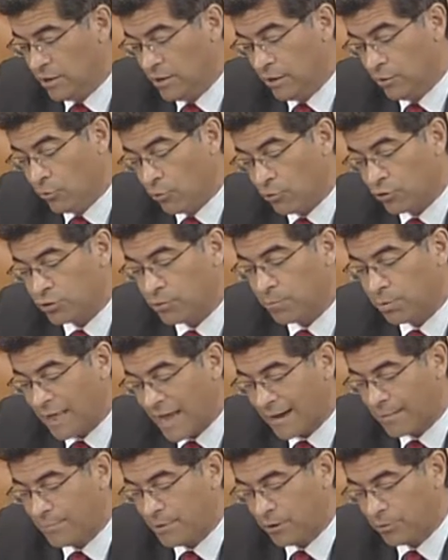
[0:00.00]
in order to
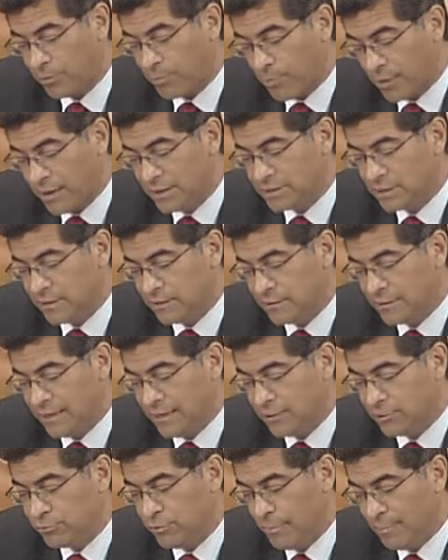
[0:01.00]
blackmail the president
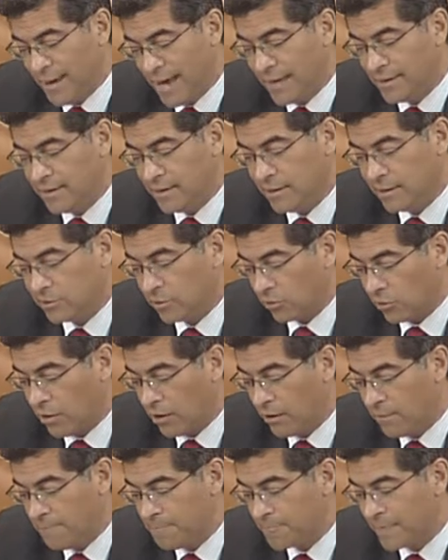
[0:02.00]
into abandoning the
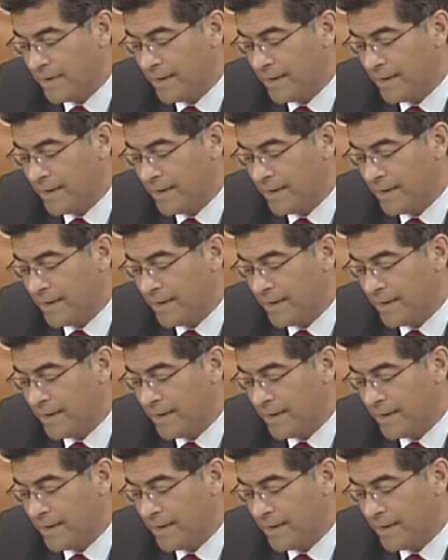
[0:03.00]
law,